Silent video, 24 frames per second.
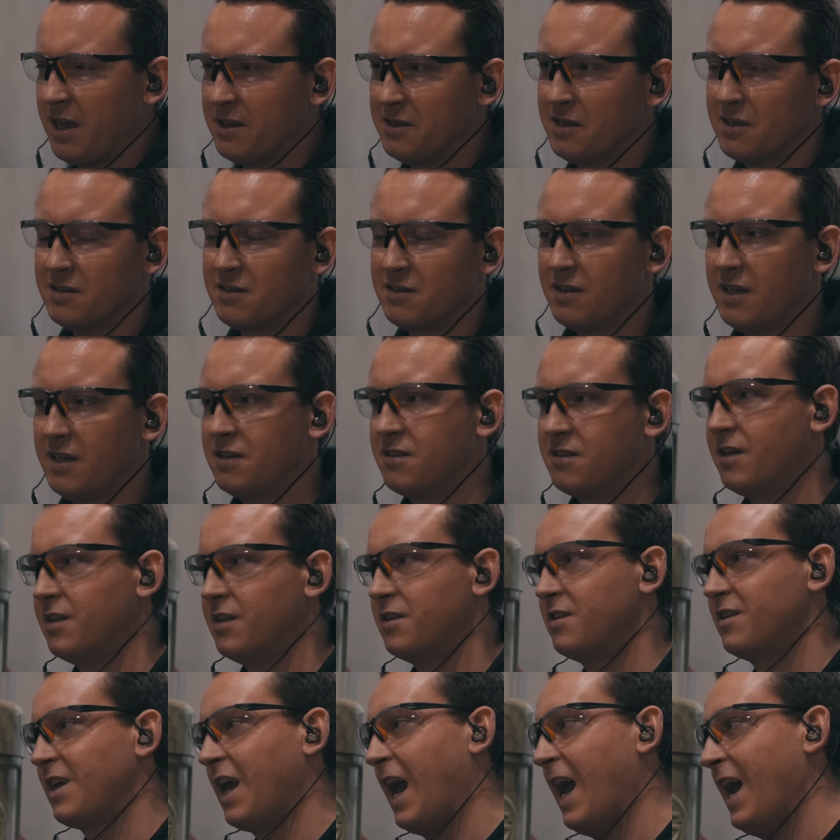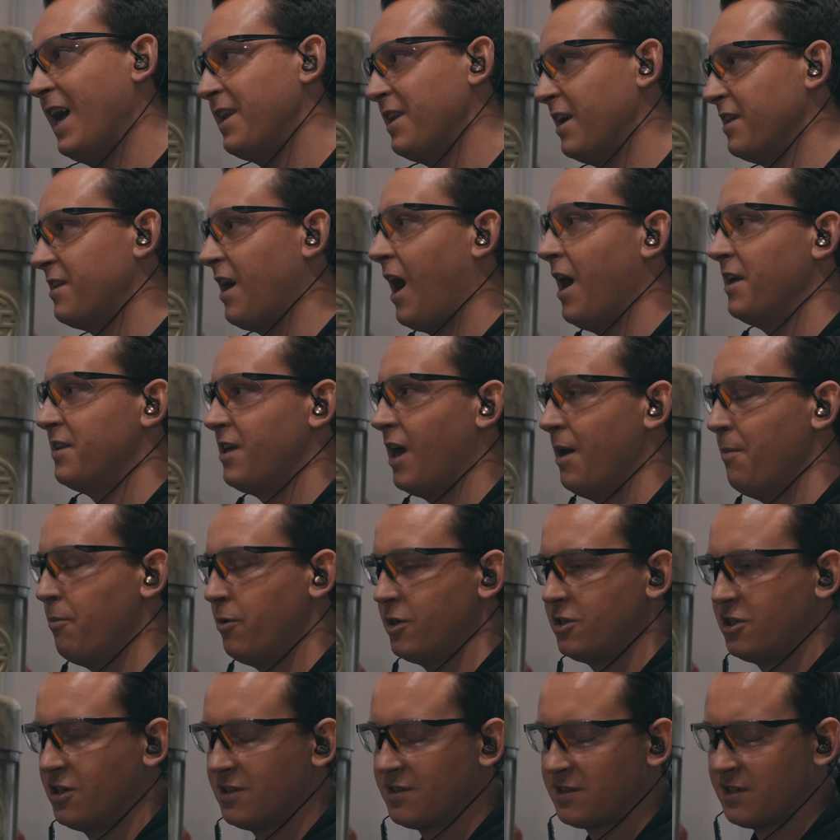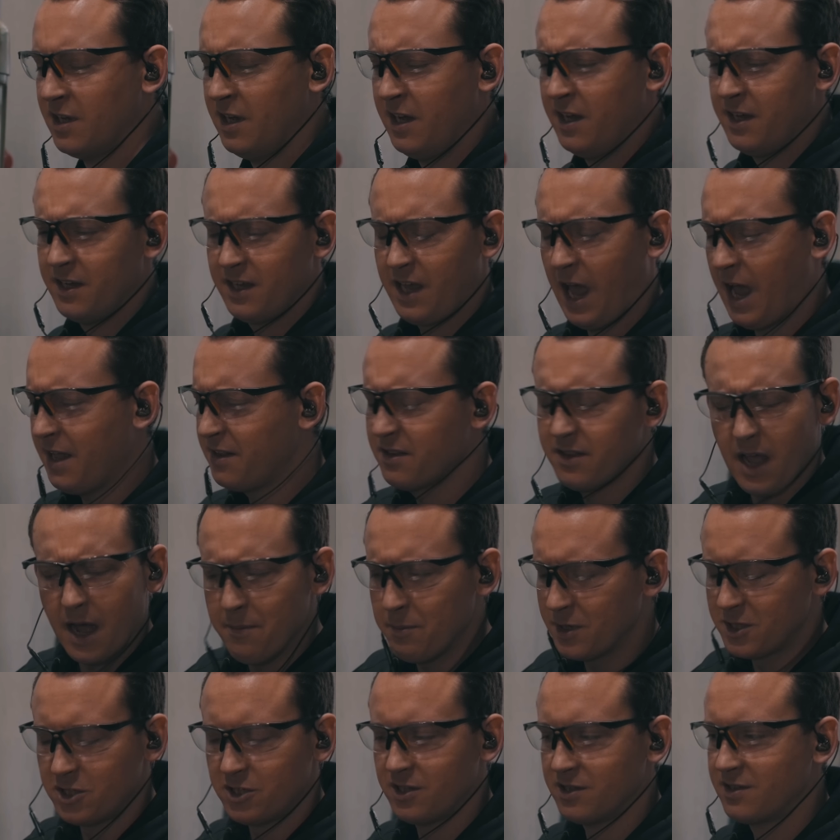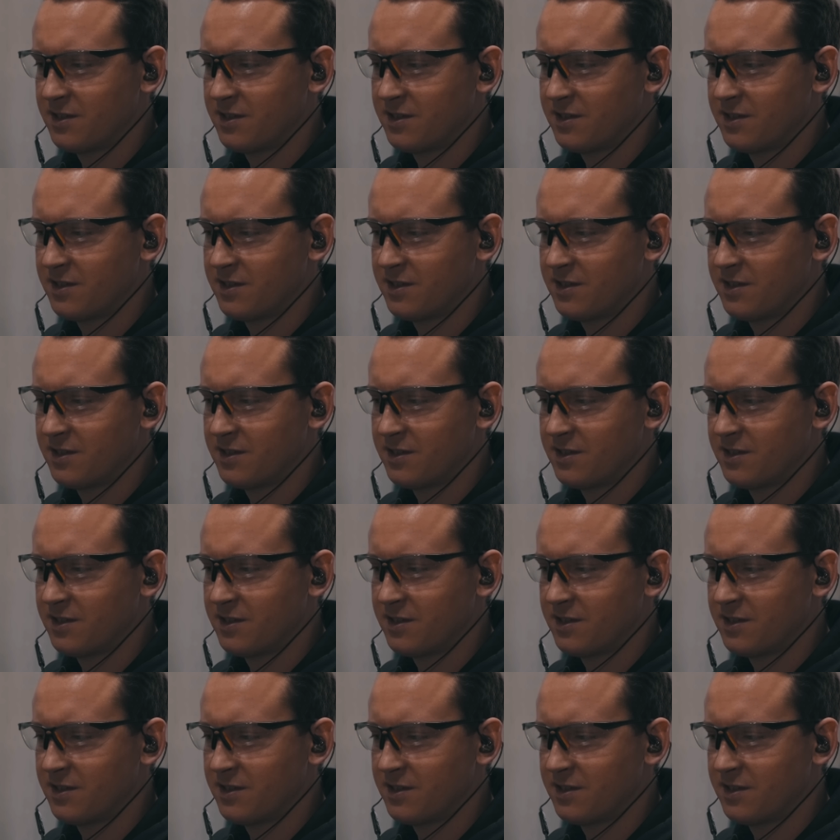and it can, at high temperatures, can damage the